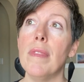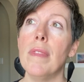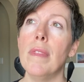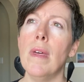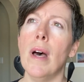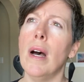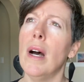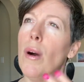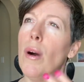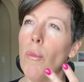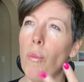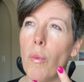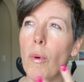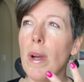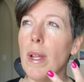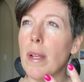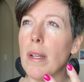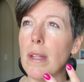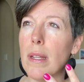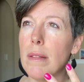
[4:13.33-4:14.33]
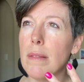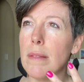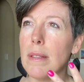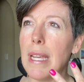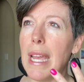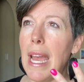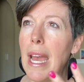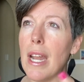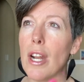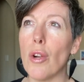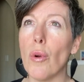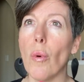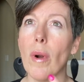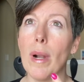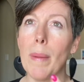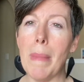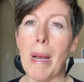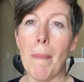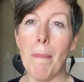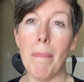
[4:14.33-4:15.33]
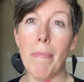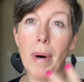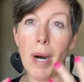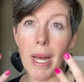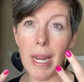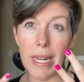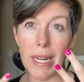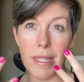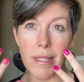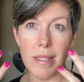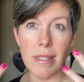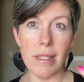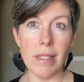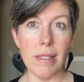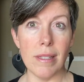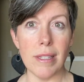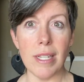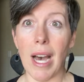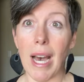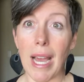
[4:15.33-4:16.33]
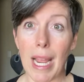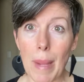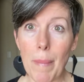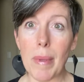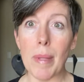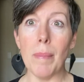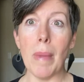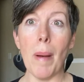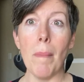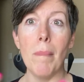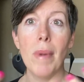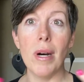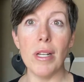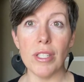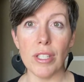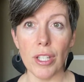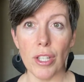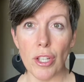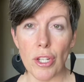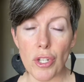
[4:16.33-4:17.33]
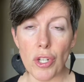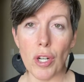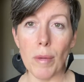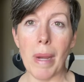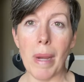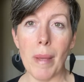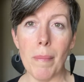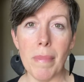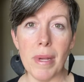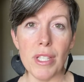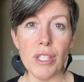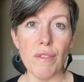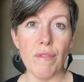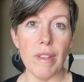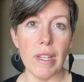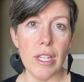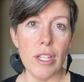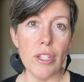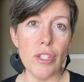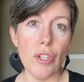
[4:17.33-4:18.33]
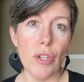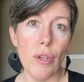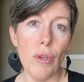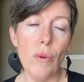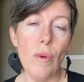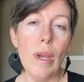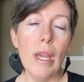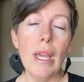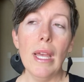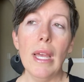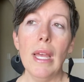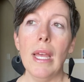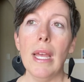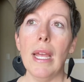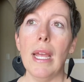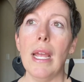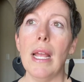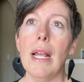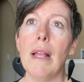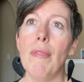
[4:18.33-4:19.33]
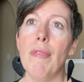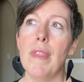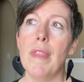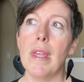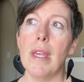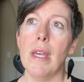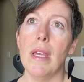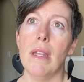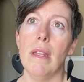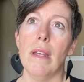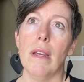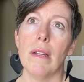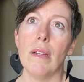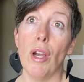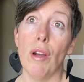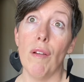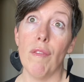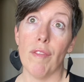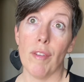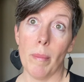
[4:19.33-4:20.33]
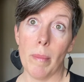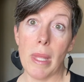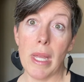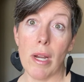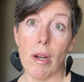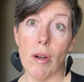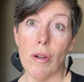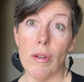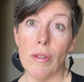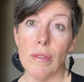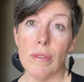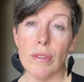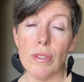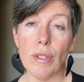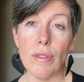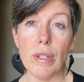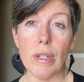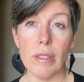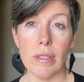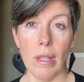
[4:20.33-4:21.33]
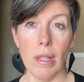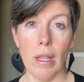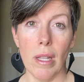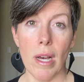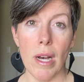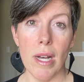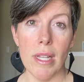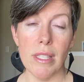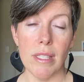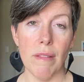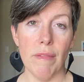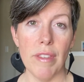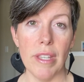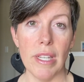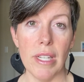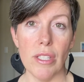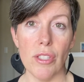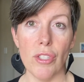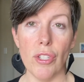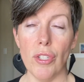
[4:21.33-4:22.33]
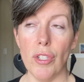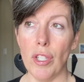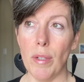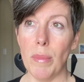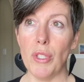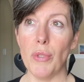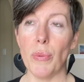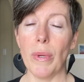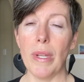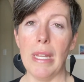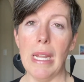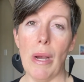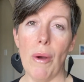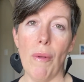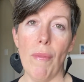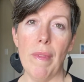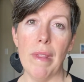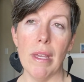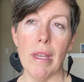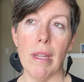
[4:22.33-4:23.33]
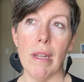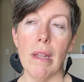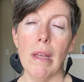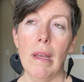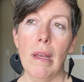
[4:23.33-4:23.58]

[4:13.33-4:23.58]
what category my body type and my musculature might best fit into, and then go from there. So there's lots of things to do between now and then.